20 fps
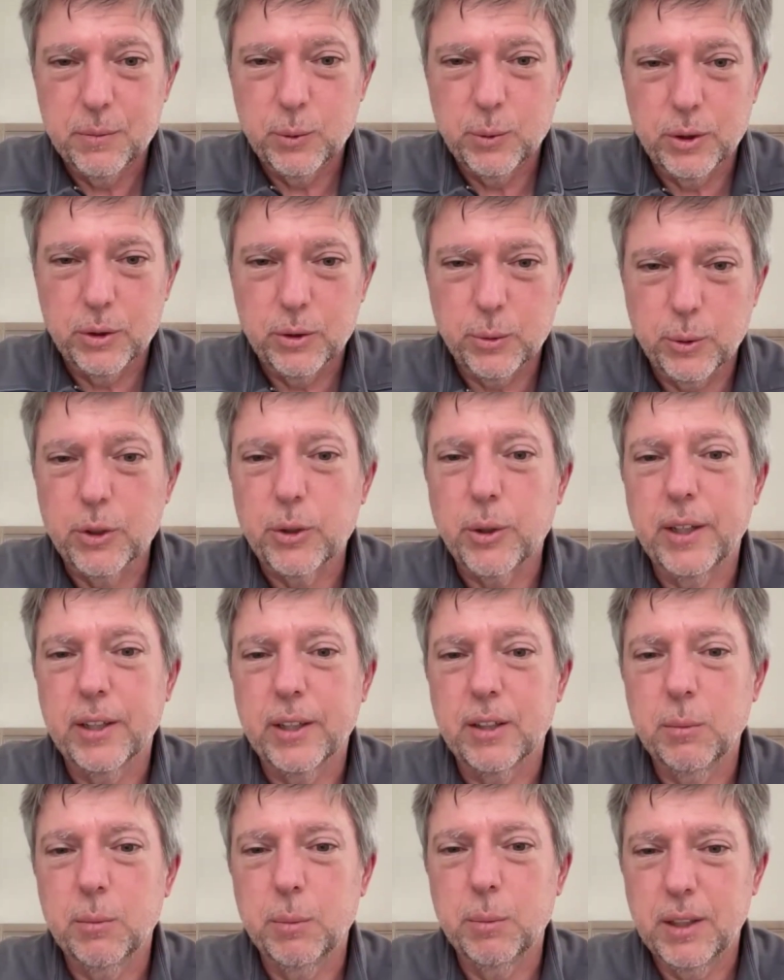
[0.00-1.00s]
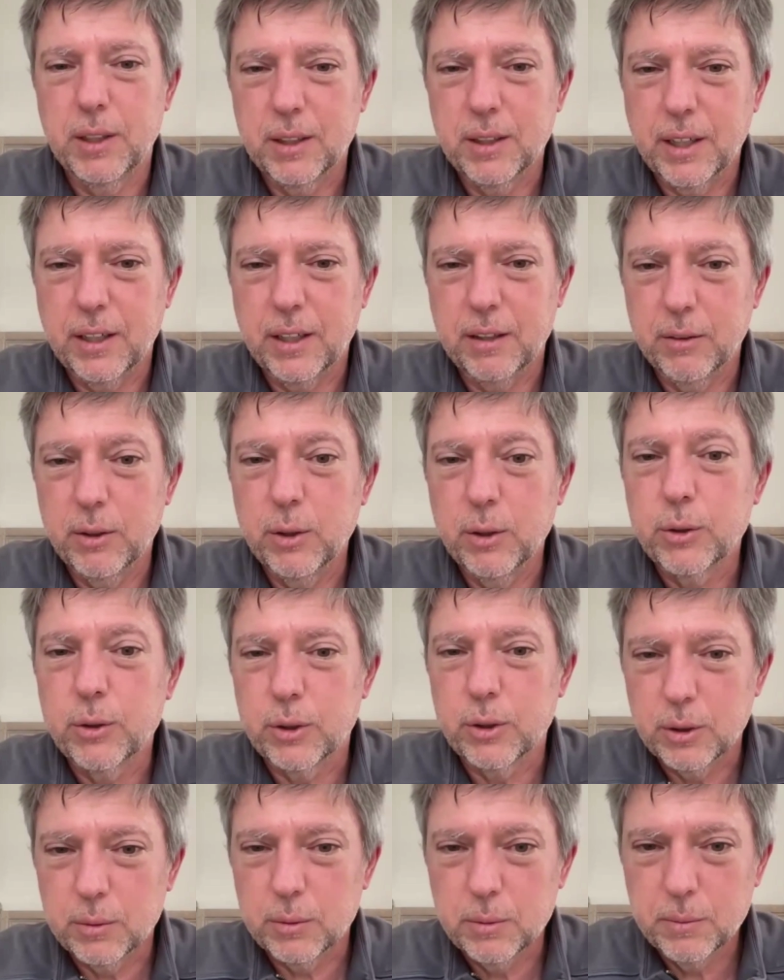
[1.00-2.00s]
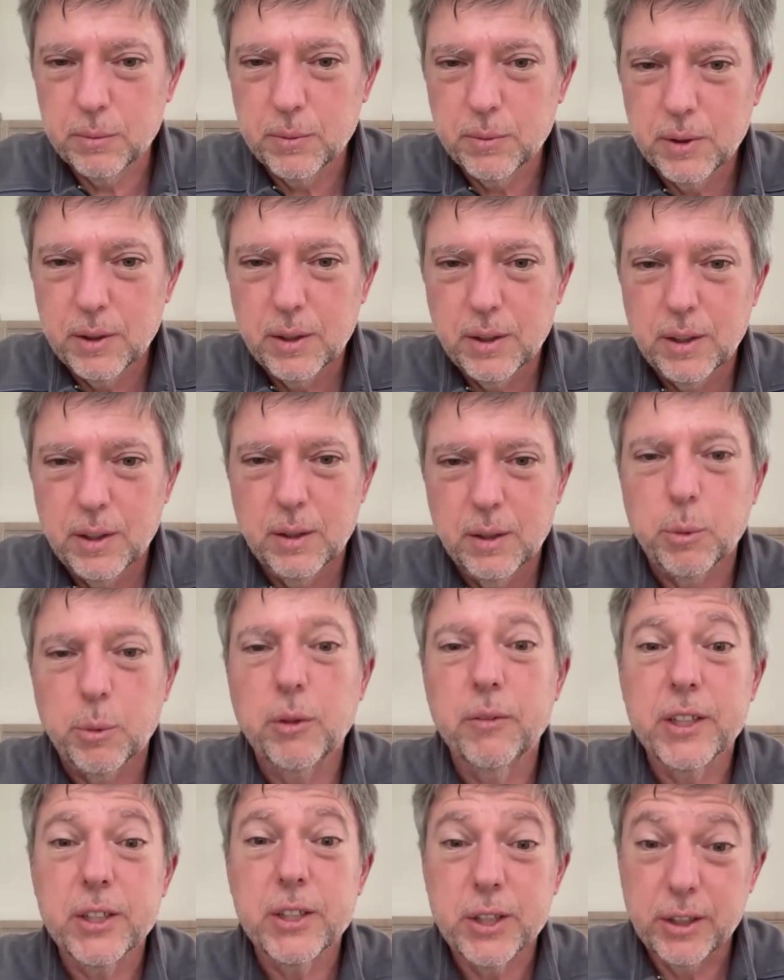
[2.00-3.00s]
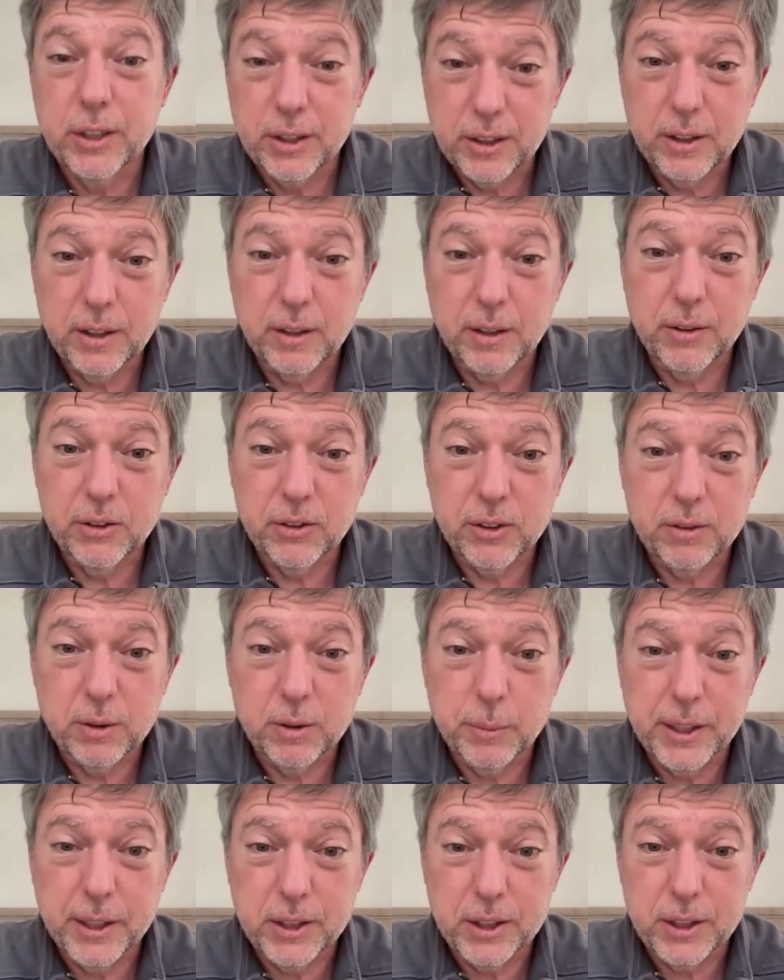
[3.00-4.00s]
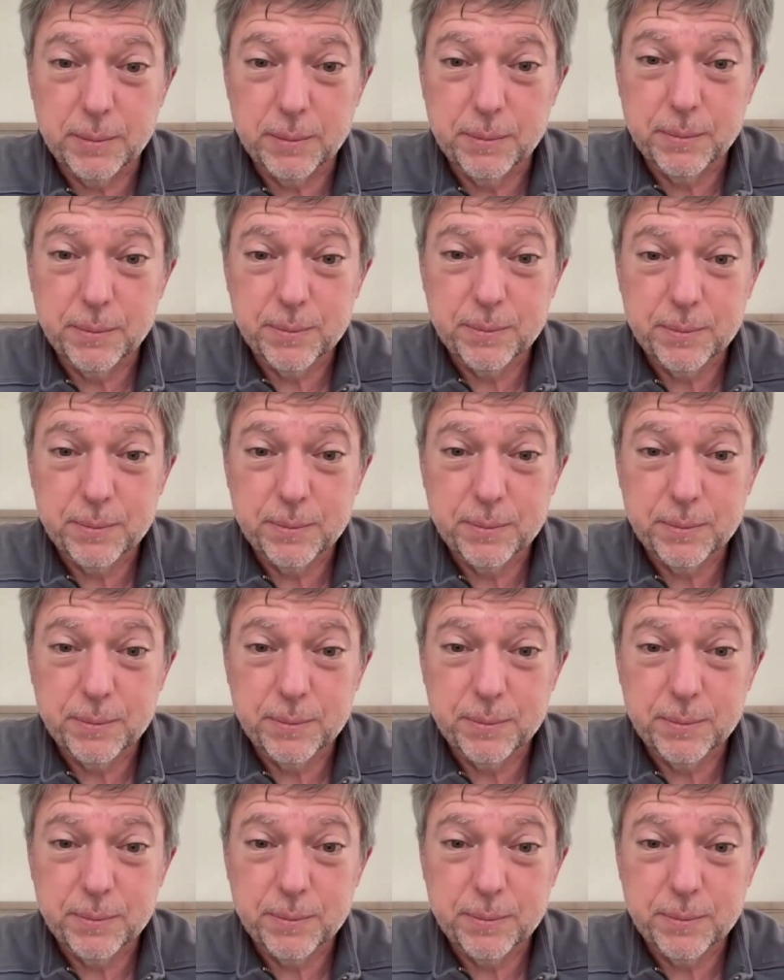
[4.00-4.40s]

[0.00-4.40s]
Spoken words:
We're trying to be a kind of neutral provisioner of this information.